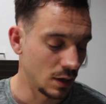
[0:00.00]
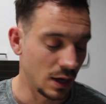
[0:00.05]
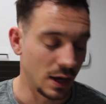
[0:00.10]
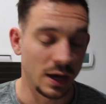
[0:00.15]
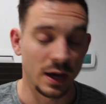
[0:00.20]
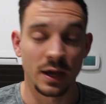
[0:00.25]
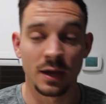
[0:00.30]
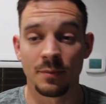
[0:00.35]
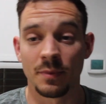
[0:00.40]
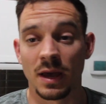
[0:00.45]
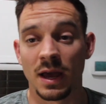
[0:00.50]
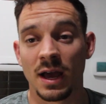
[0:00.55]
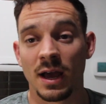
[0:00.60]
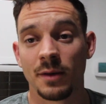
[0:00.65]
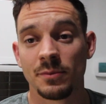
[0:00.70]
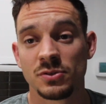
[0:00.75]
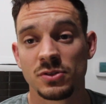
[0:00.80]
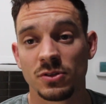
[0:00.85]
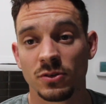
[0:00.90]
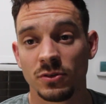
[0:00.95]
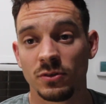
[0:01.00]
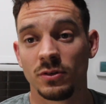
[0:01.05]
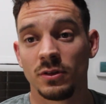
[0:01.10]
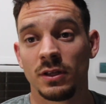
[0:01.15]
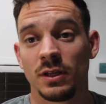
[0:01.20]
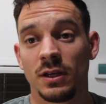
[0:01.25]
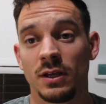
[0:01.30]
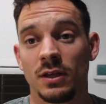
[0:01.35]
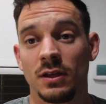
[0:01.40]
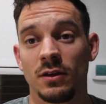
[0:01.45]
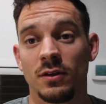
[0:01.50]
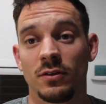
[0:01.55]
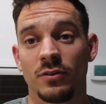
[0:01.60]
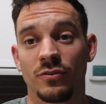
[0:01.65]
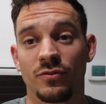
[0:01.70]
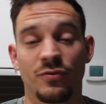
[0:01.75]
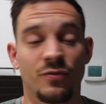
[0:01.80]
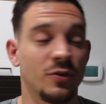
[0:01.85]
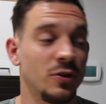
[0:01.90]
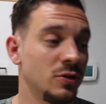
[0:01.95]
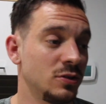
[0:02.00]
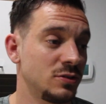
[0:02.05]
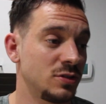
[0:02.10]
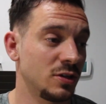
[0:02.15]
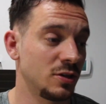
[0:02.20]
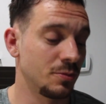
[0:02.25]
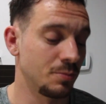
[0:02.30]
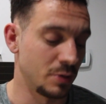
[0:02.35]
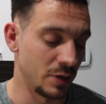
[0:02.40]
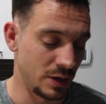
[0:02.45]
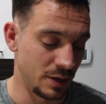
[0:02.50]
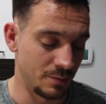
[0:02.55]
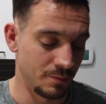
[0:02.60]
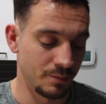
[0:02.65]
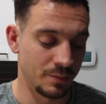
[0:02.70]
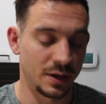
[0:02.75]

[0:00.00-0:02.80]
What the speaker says: I am absolutely full to the brim,